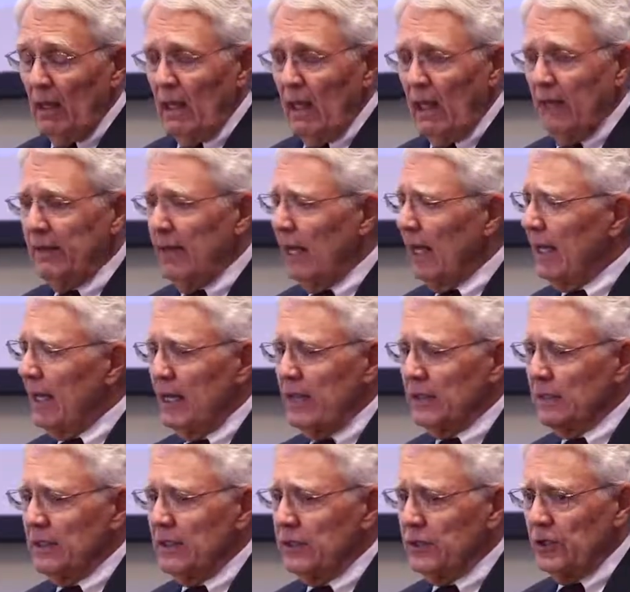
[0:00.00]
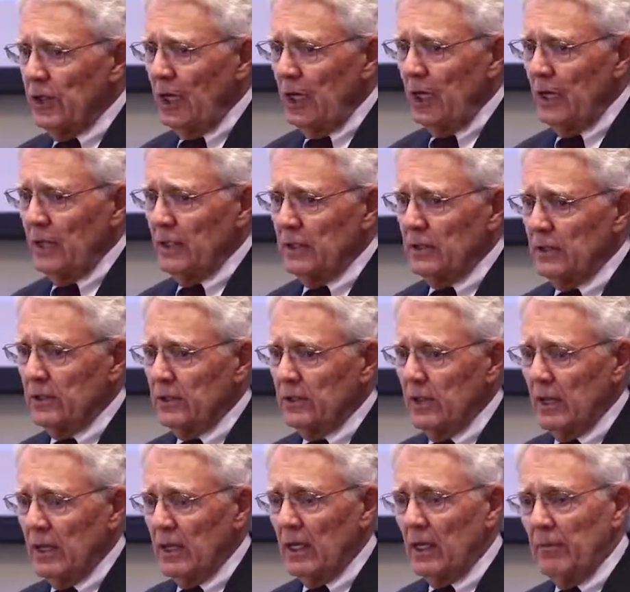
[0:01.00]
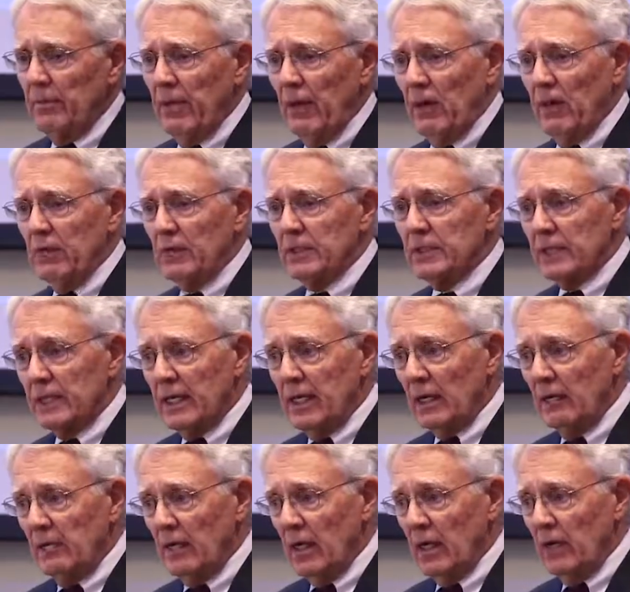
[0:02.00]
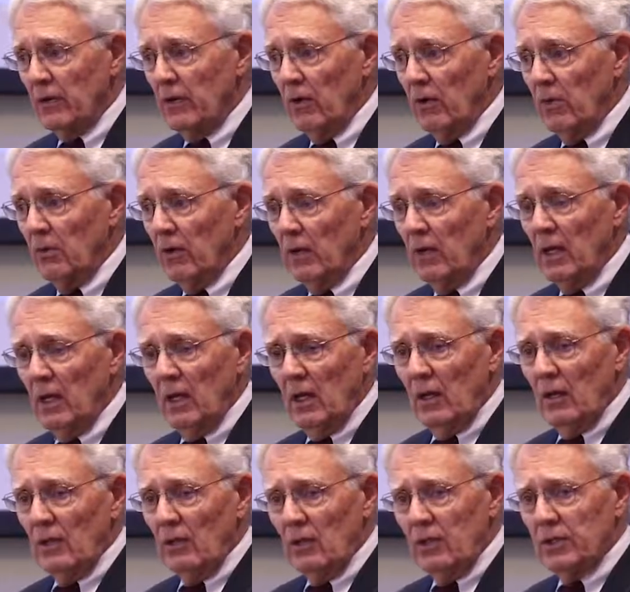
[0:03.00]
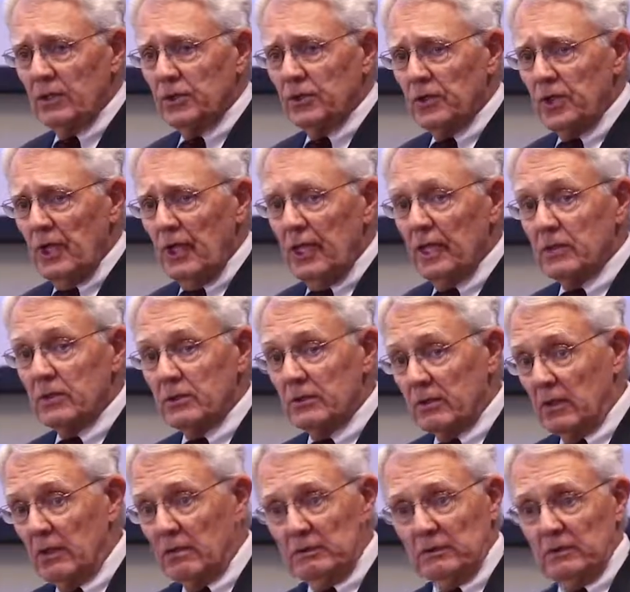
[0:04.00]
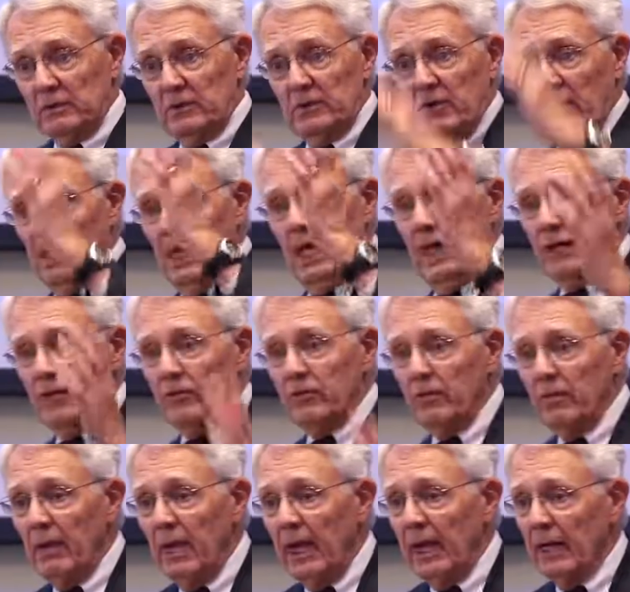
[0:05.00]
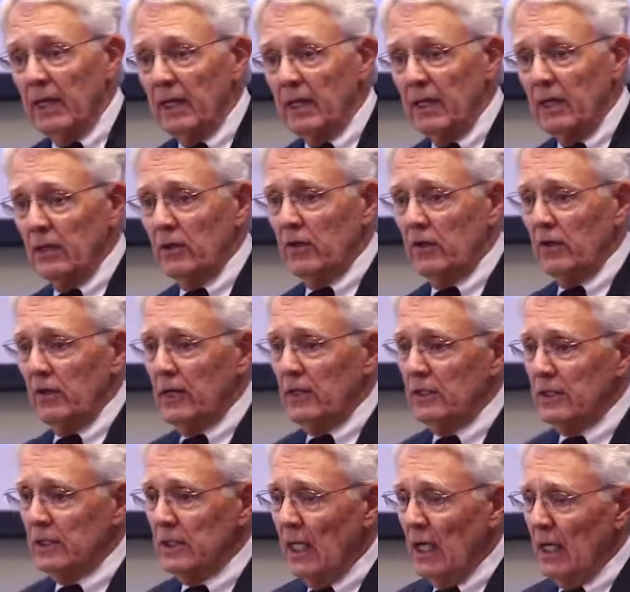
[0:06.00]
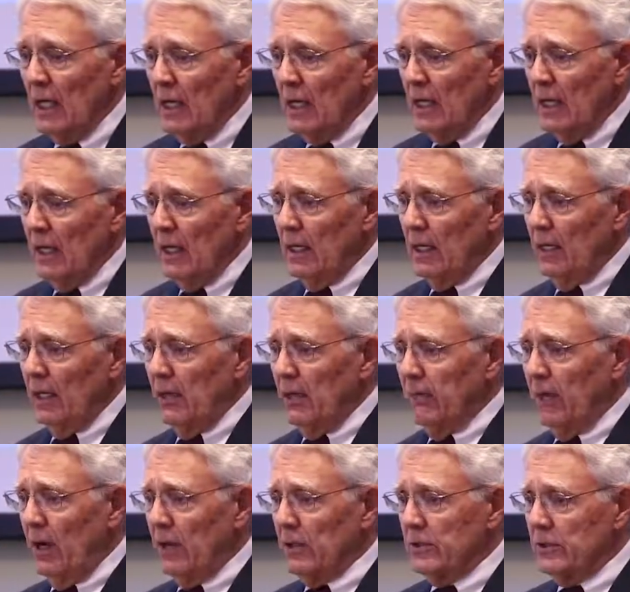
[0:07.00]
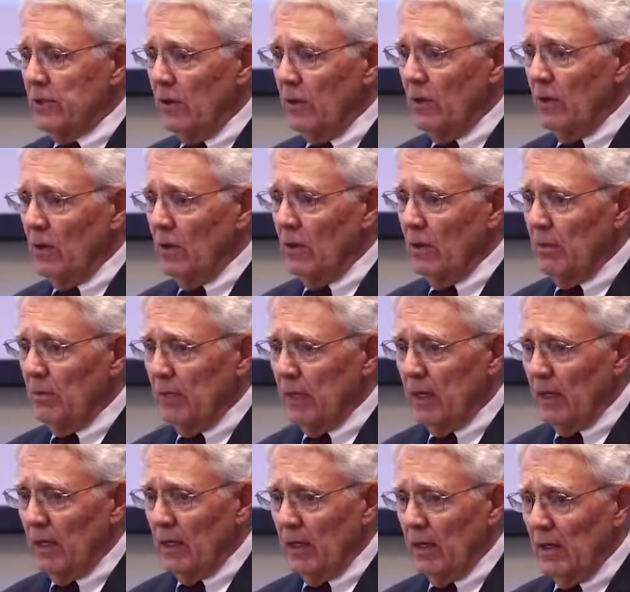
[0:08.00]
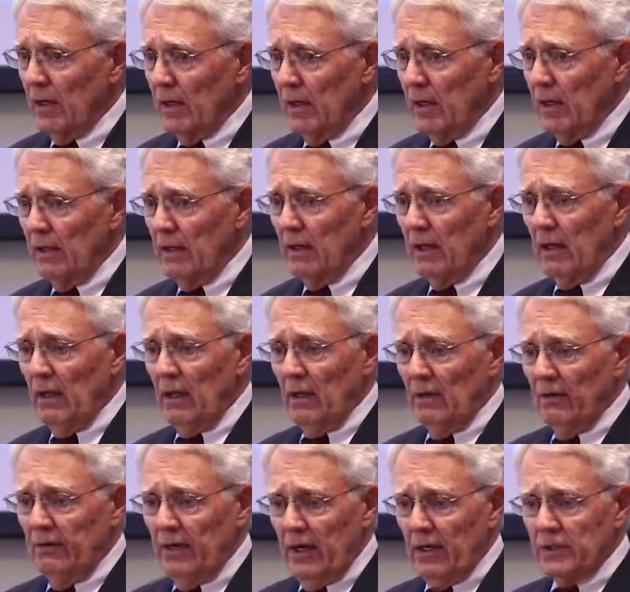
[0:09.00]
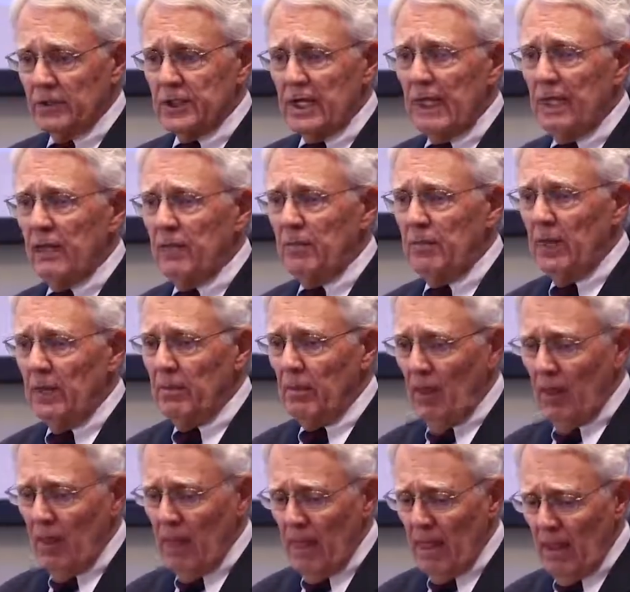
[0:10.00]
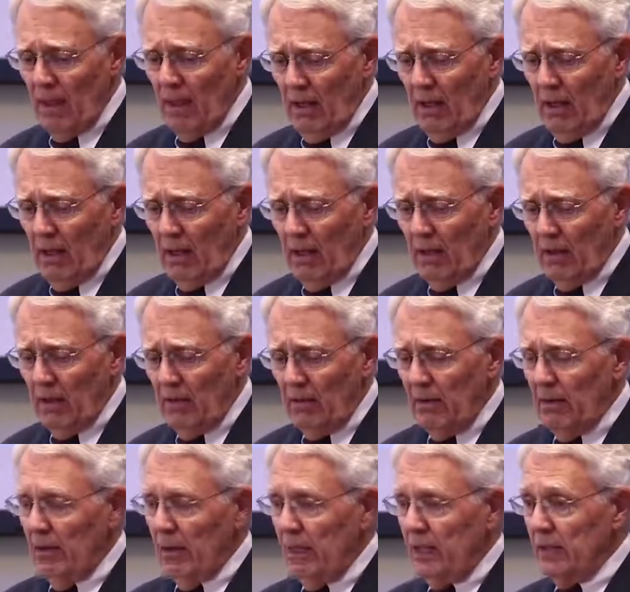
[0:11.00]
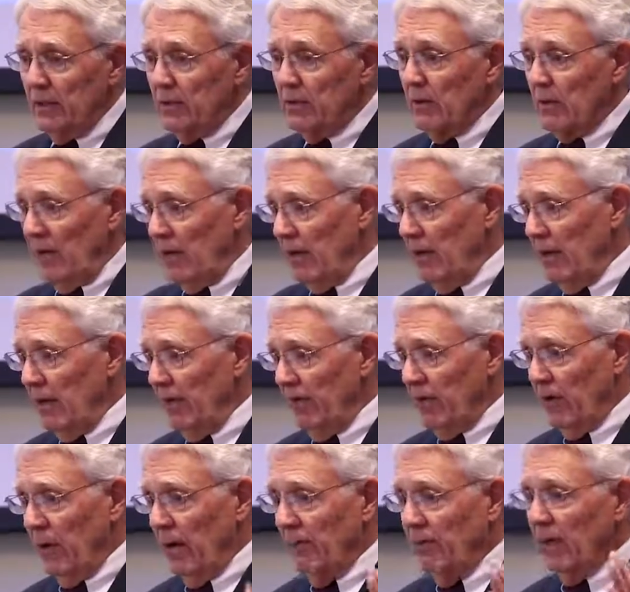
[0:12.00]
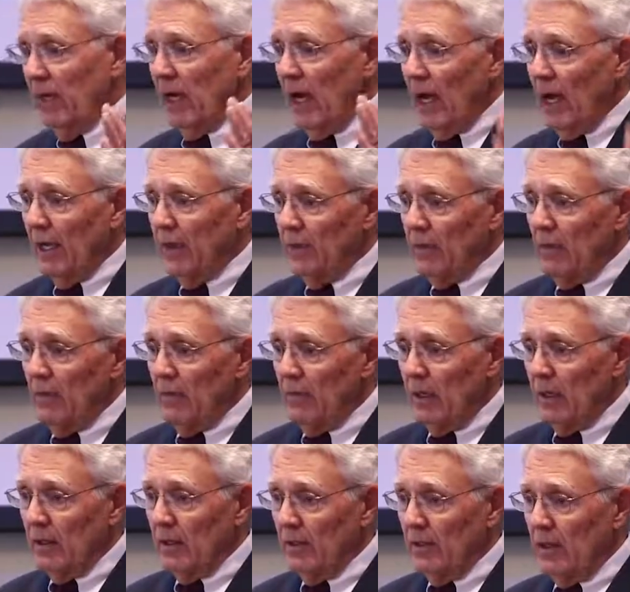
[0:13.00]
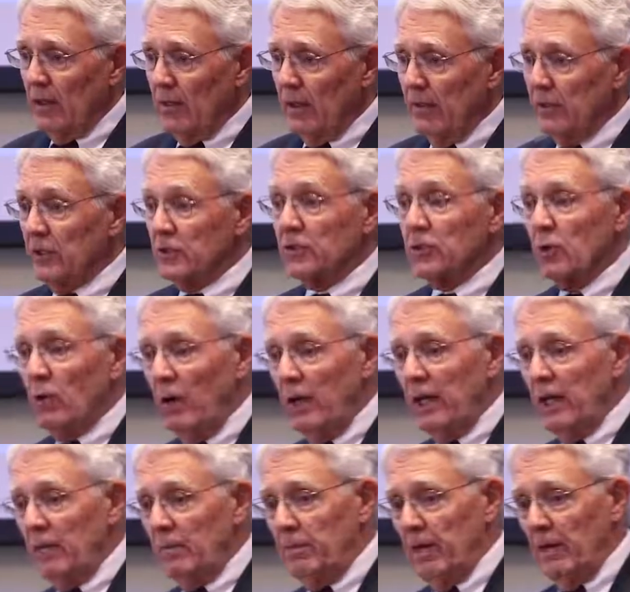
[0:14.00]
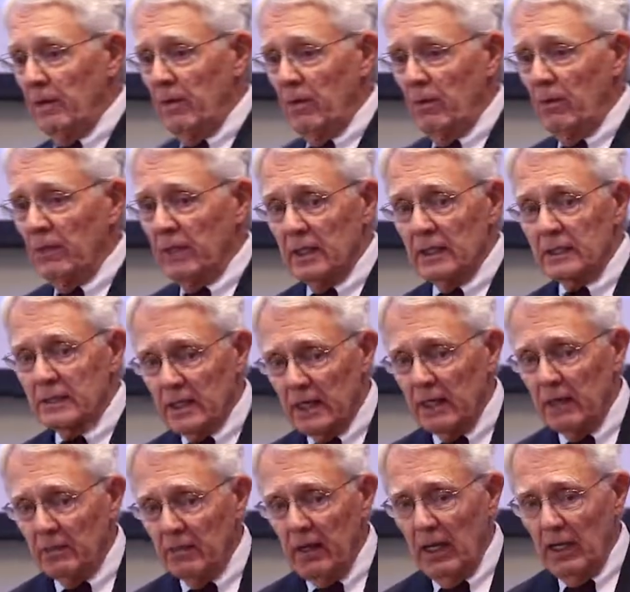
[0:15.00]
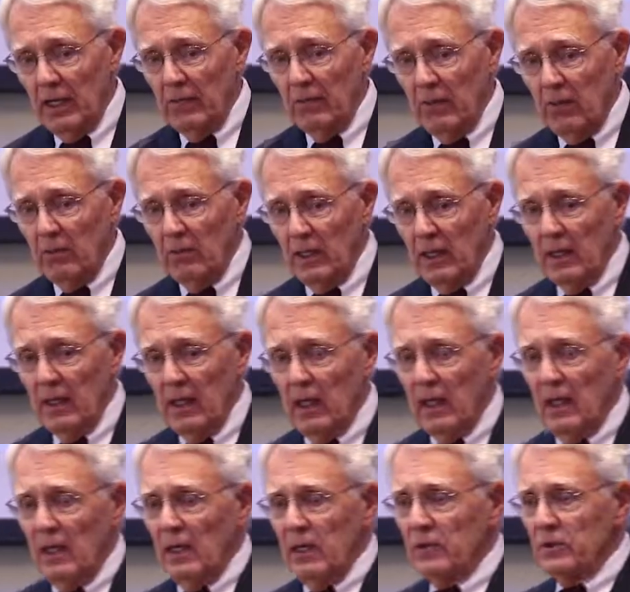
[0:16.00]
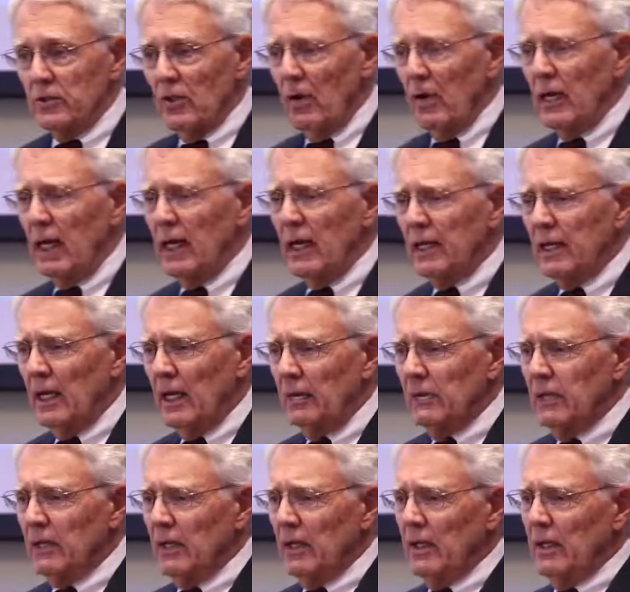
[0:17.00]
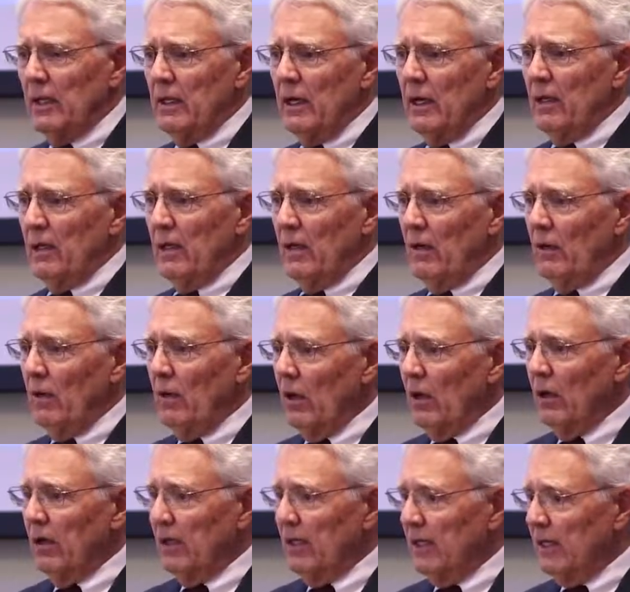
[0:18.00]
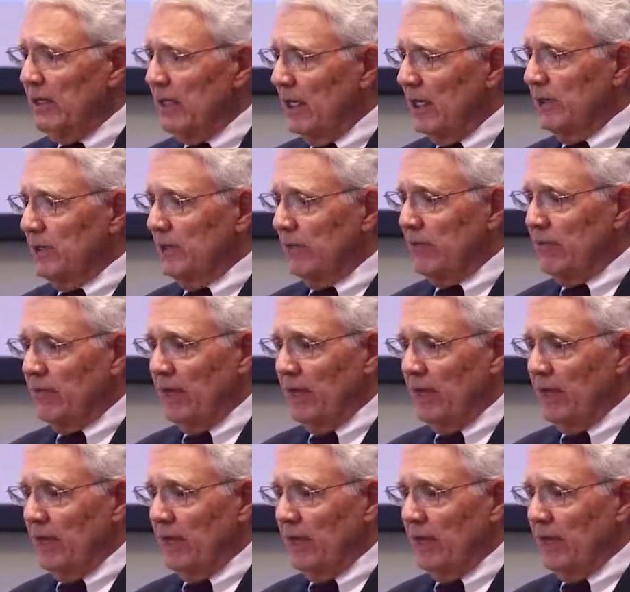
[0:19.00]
and that hasn't changed. Compared with skin melanoma, which has had a dramatic increase in parts of the world, particularly in fair-skinned people, For every ocular melanoma, there's 20 people with a skin melanoma. So a lot of times a well-intentioned